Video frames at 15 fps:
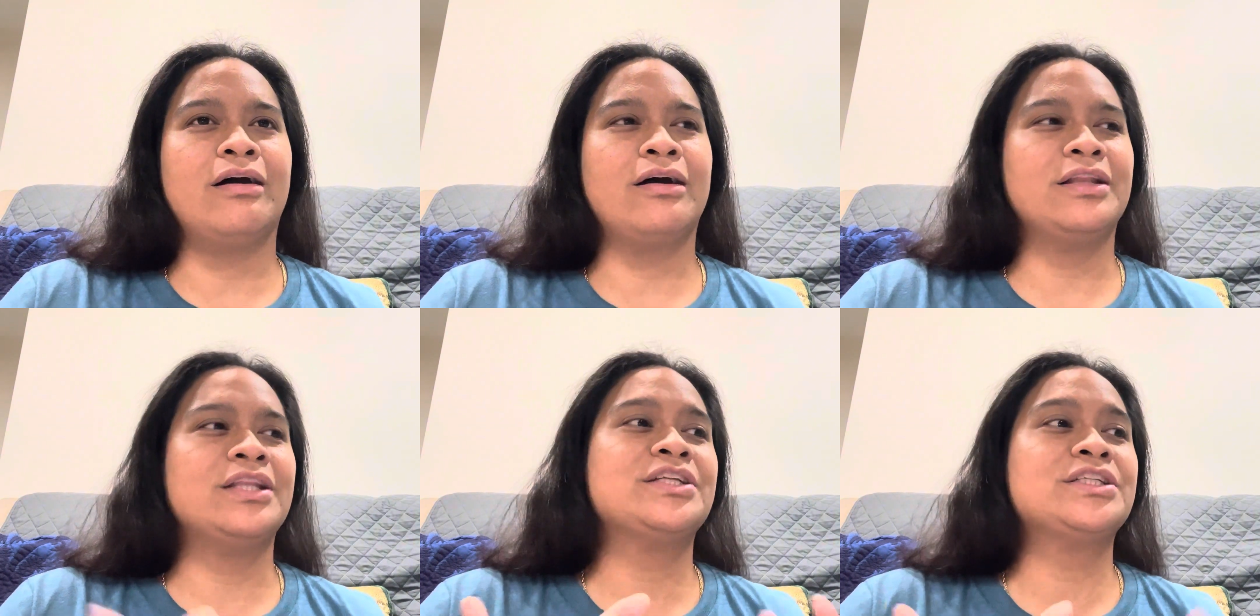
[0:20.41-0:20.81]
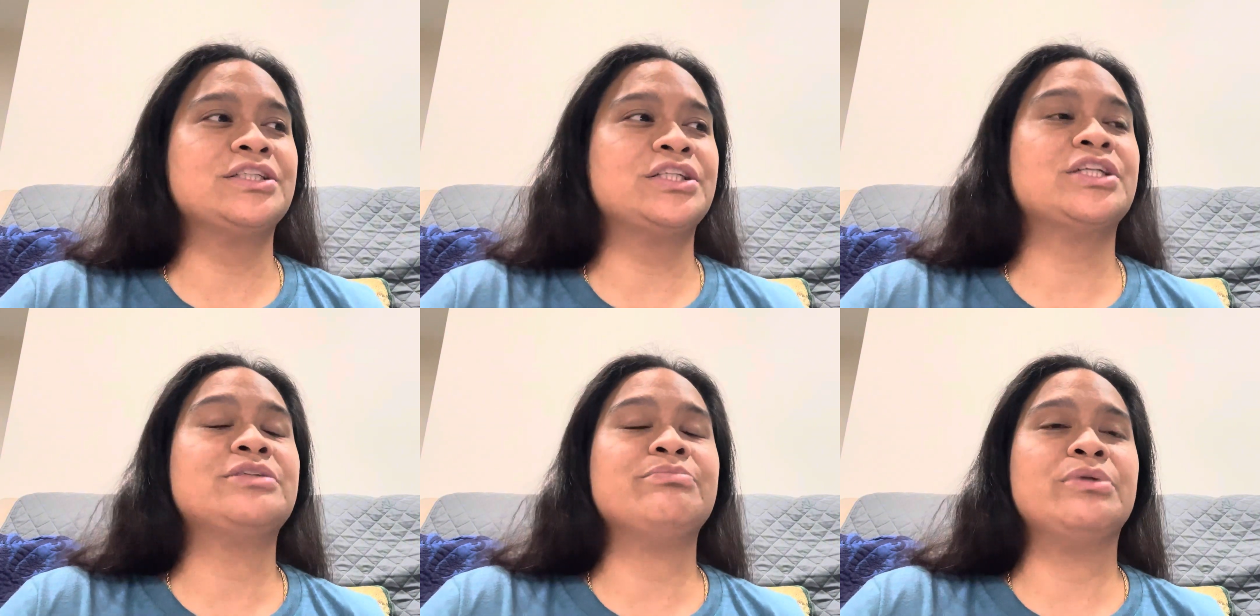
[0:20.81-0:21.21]
This is
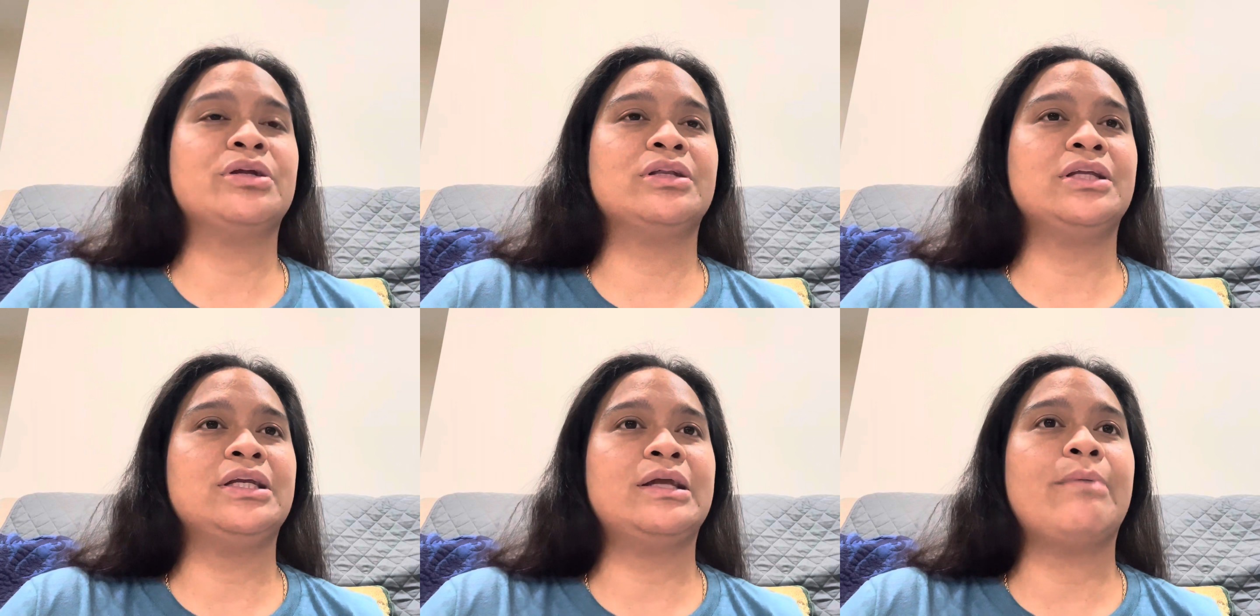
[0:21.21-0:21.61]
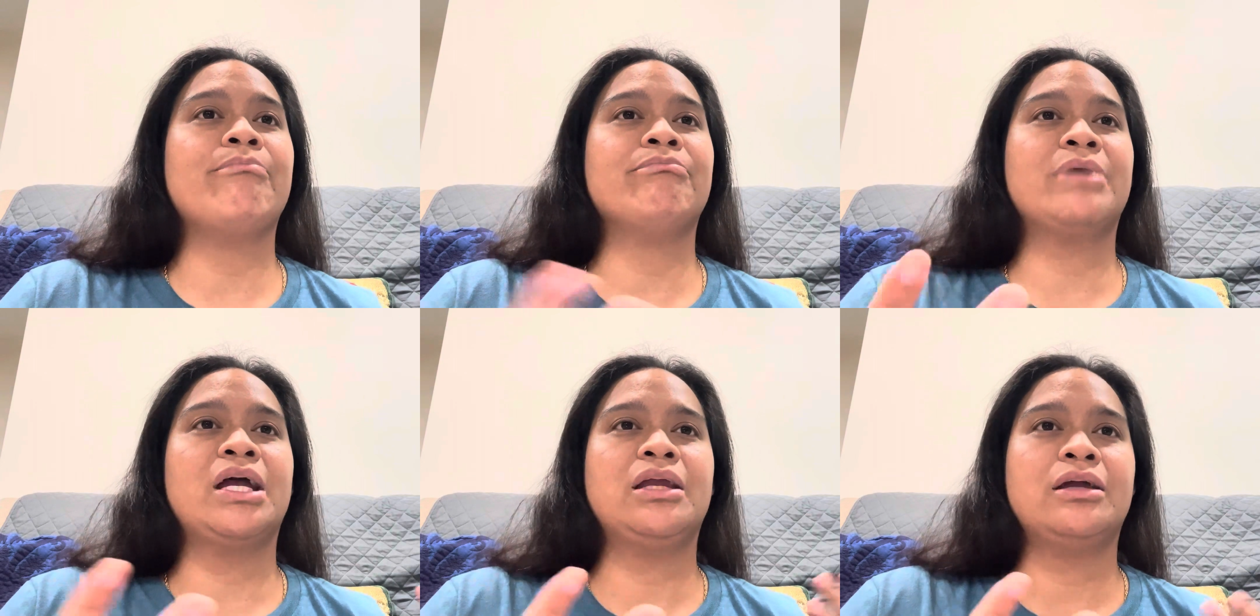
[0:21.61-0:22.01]
just merely
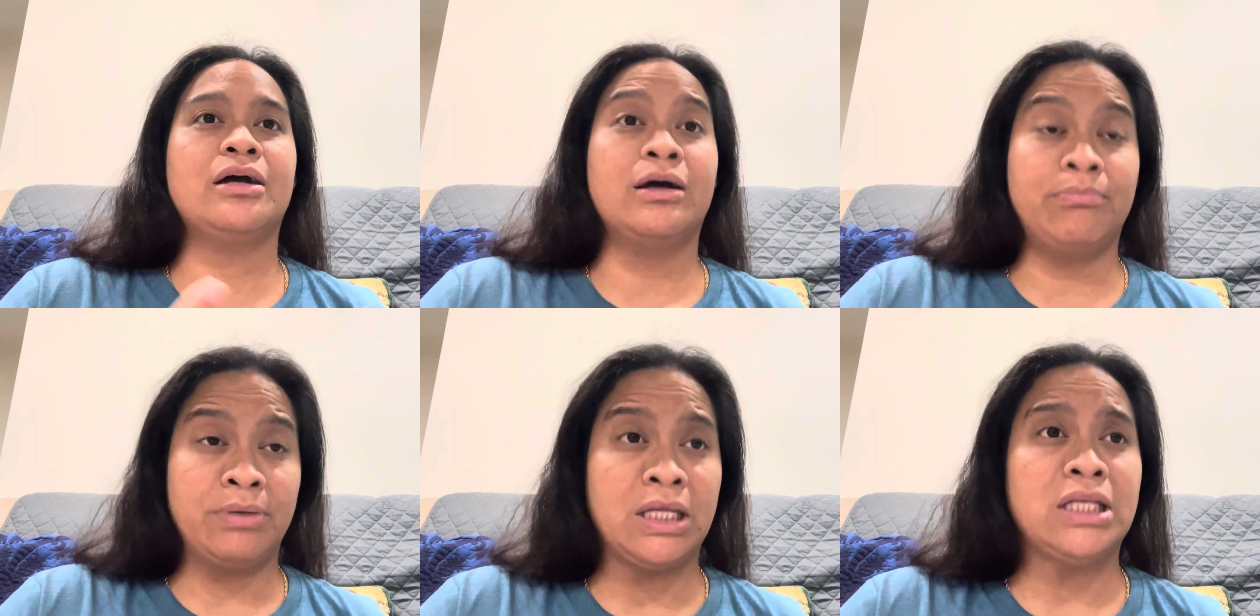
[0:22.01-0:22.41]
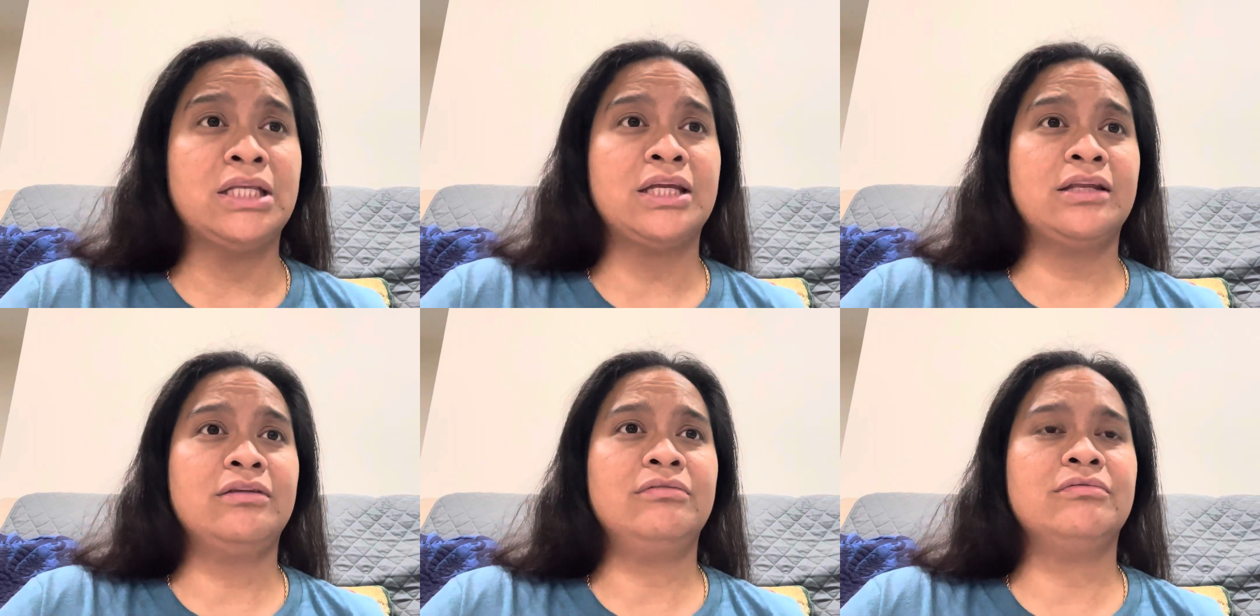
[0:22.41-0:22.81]
my
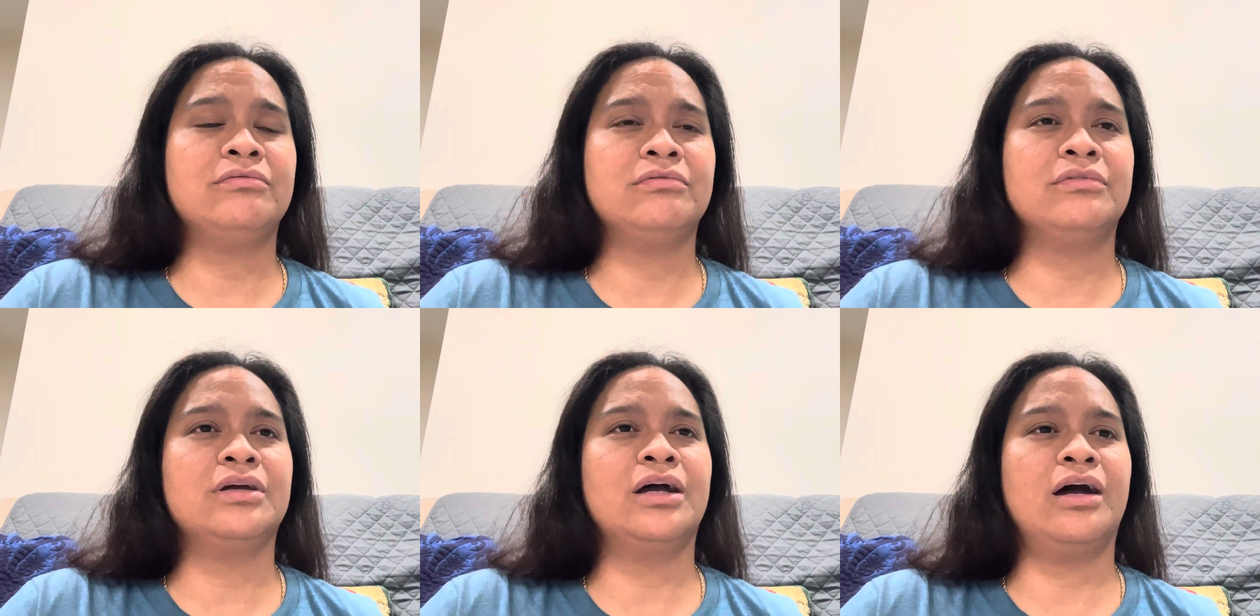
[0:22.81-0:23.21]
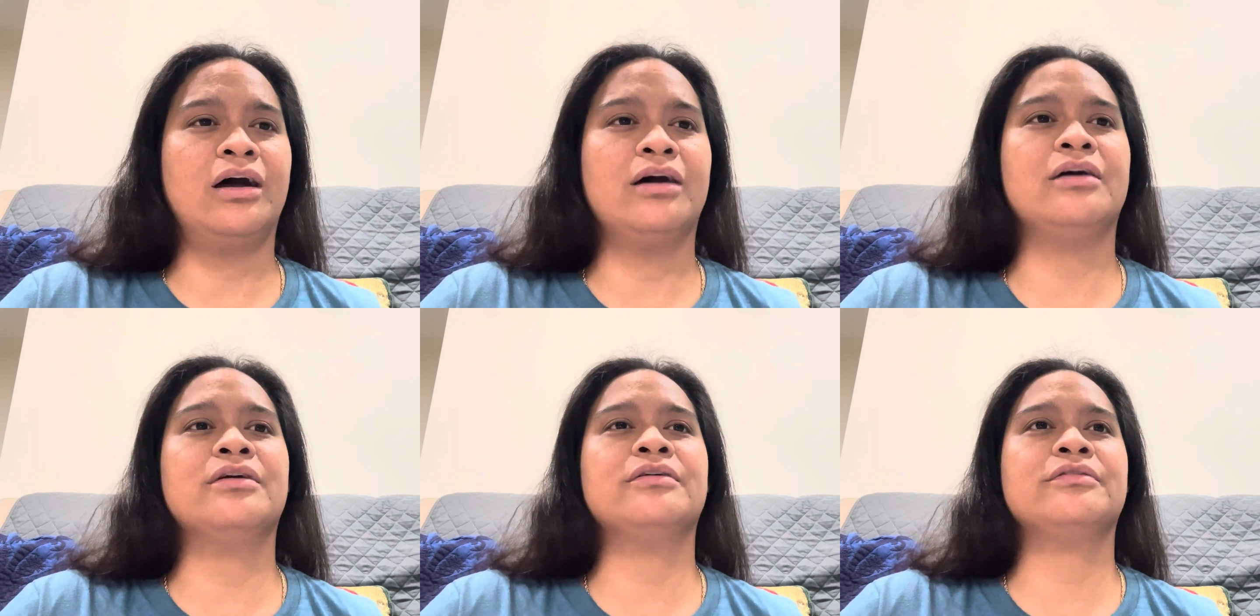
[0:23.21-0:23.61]
opinion
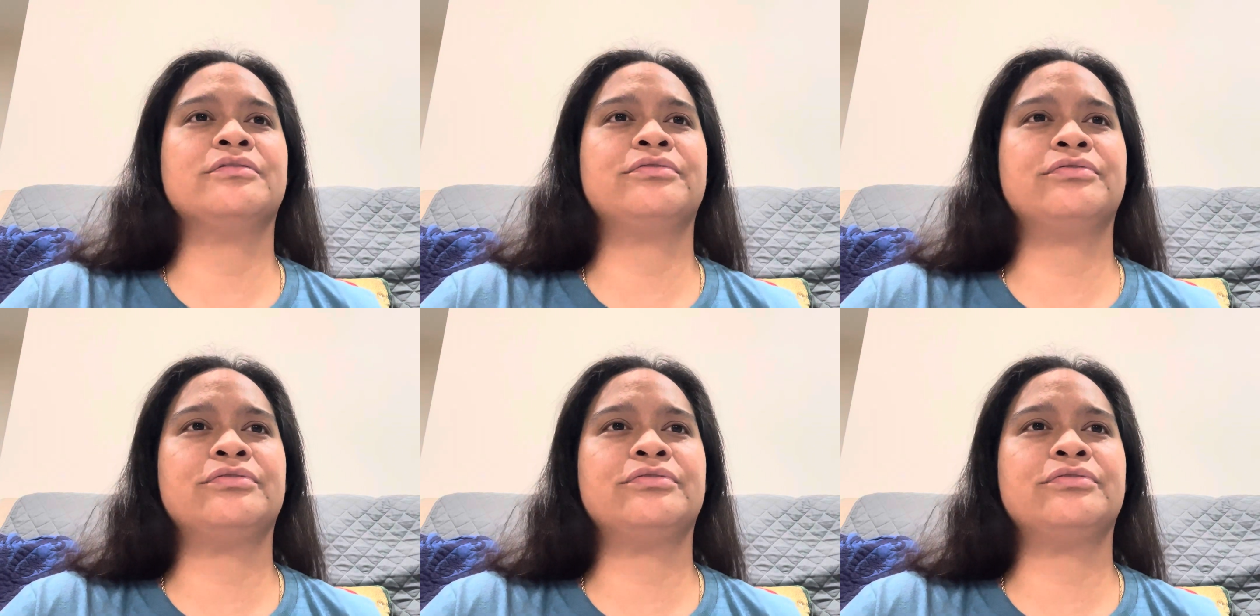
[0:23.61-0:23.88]
of